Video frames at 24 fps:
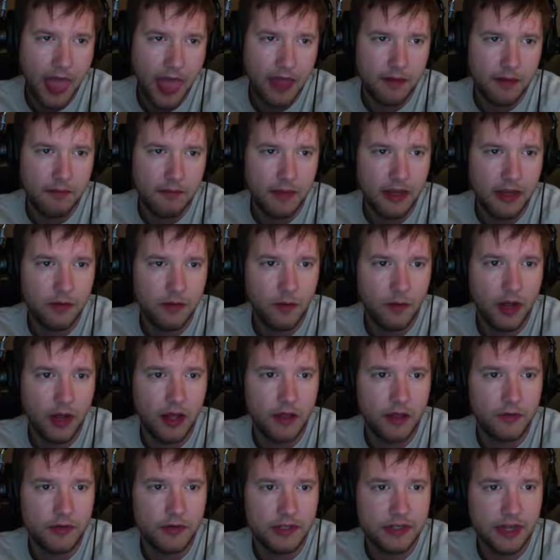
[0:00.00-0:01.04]

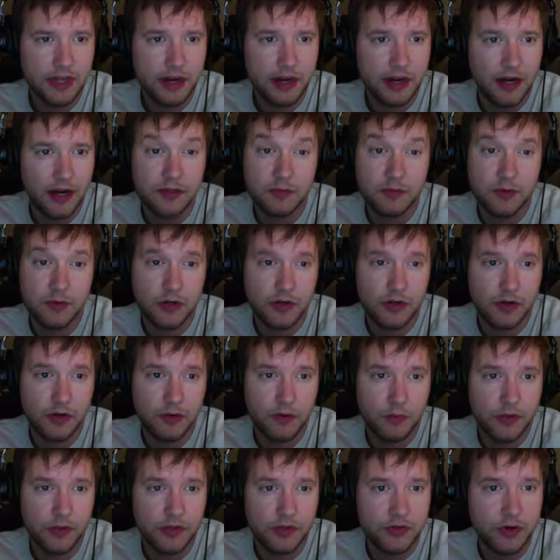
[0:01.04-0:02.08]
Meanwhile, retirees were
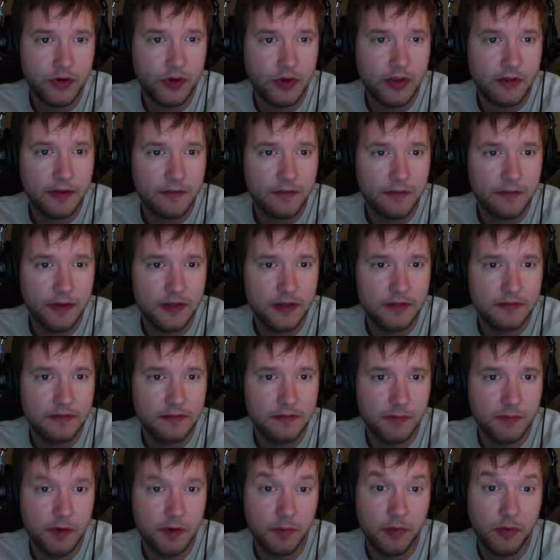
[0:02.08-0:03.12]
withdrawing funds from
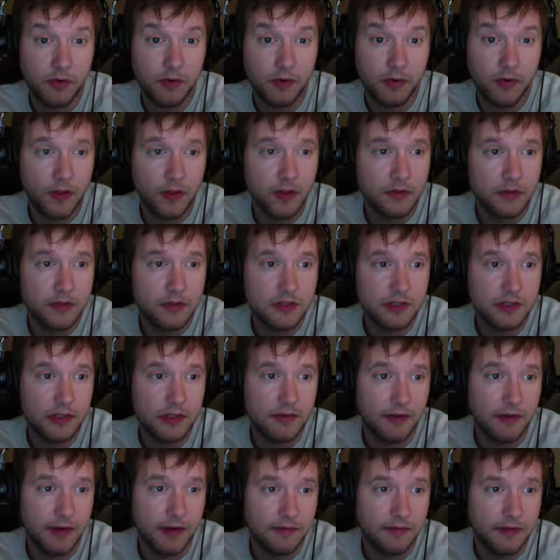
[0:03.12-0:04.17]
their portfolios to live
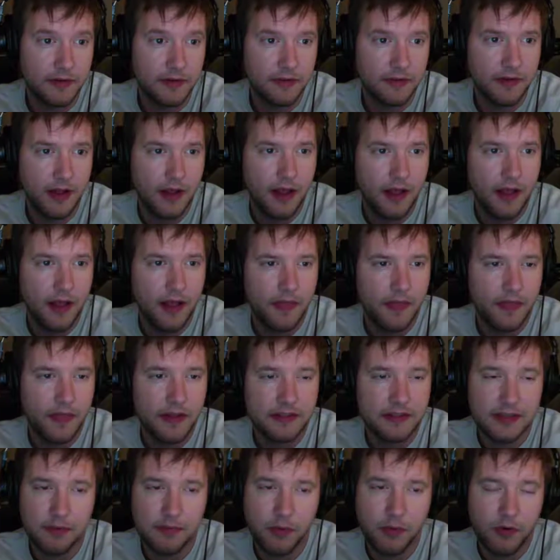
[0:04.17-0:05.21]
off of. That's
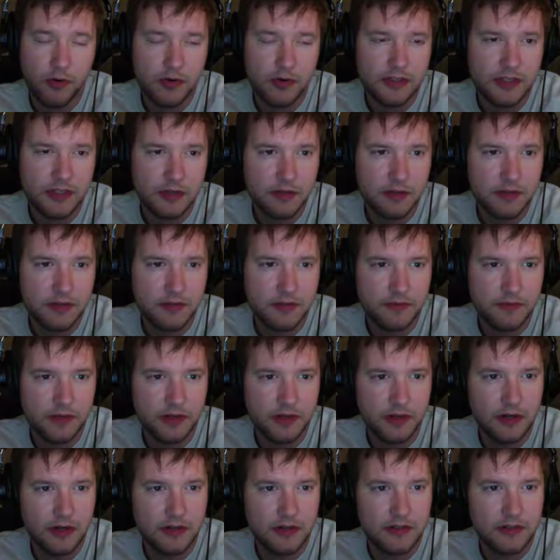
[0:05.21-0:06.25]
a poor sequence of
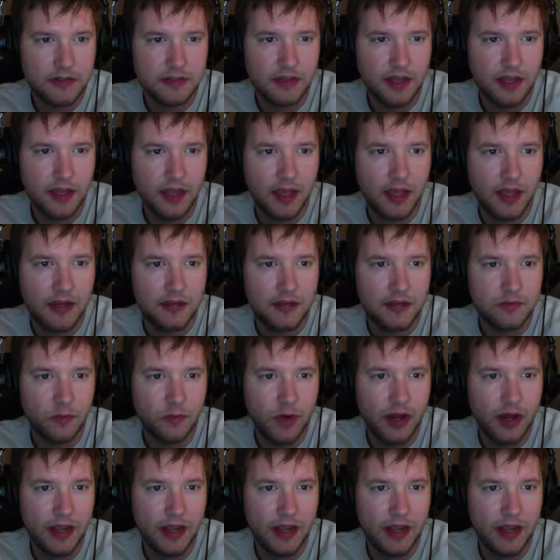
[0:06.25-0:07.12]
returns, and it's why